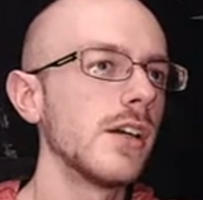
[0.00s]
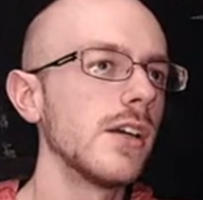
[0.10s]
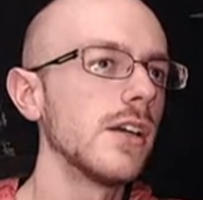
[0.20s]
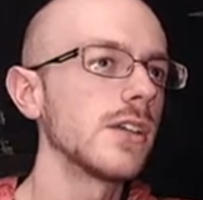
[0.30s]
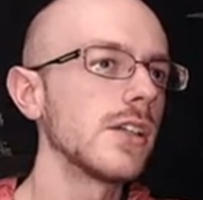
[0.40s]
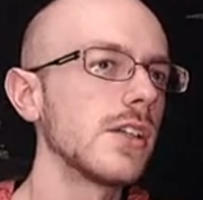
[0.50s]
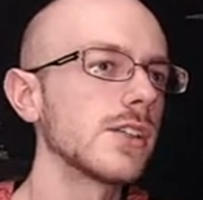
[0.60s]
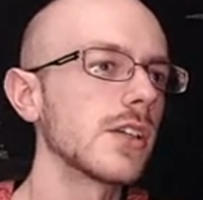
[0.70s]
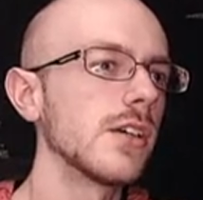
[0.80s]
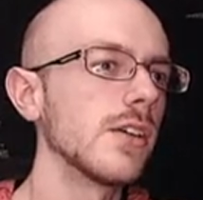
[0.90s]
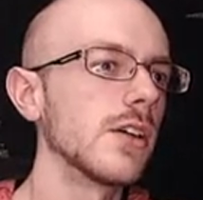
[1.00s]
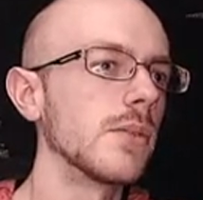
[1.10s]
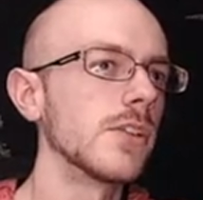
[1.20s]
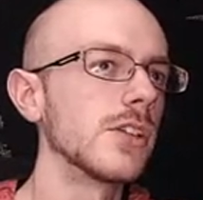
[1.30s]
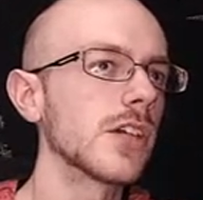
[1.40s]
He doesn't insta-kill
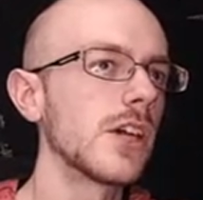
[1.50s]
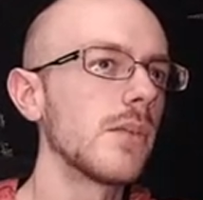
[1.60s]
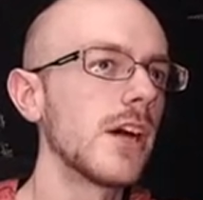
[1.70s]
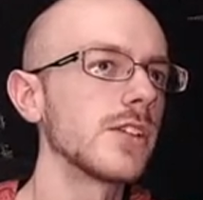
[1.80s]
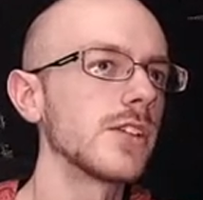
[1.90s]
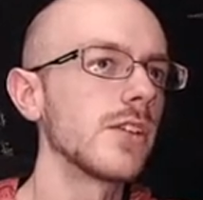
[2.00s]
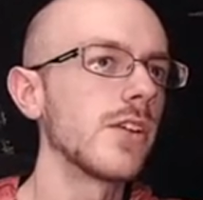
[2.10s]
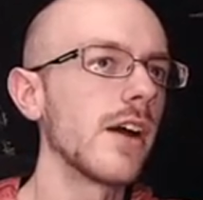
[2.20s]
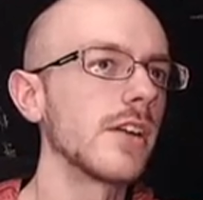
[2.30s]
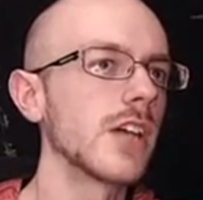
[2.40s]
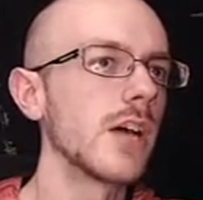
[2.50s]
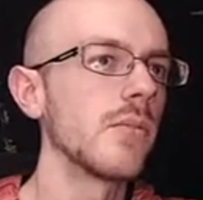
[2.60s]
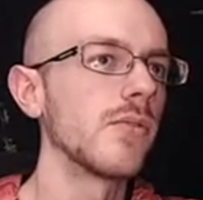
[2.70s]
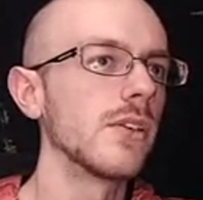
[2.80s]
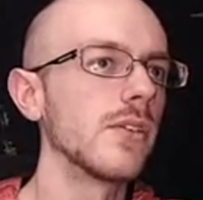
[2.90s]
him. This kind of buys us a lot of time
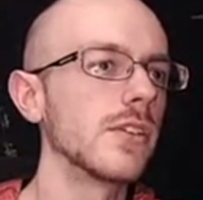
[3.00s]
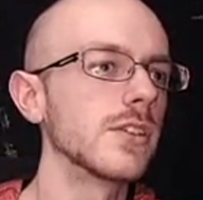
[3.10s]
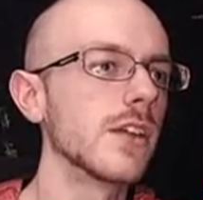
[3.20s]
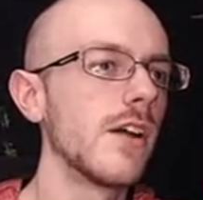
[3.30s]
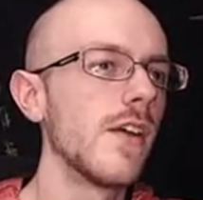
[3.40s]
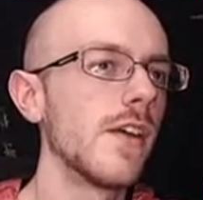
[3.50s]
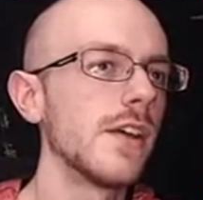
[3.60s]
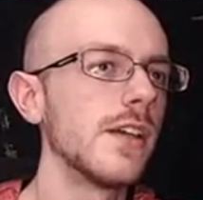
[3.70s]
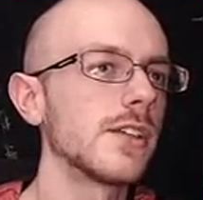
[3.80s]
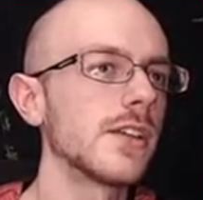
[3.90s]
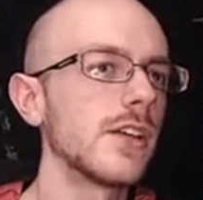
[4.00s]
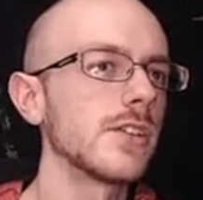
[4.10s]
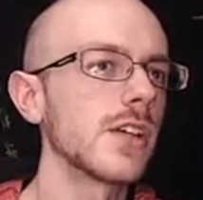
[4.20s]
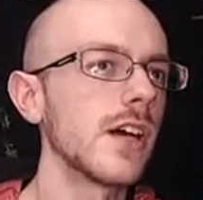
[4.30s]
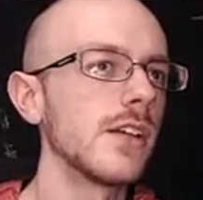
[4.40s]
if we do this. He does not
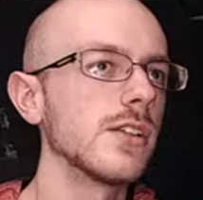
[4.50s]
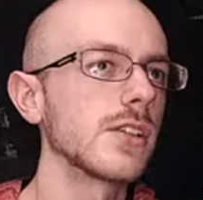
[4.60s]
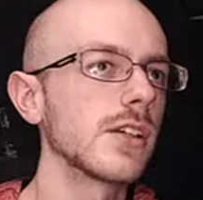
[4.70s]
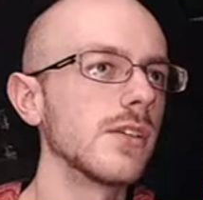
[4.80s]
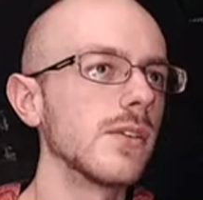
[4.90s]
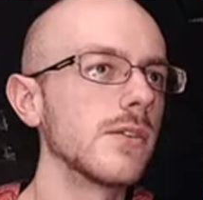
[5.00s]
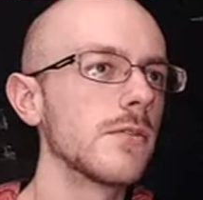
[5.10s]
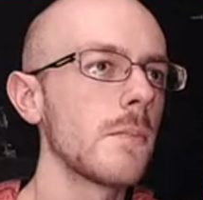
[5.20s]
just get insta-killed.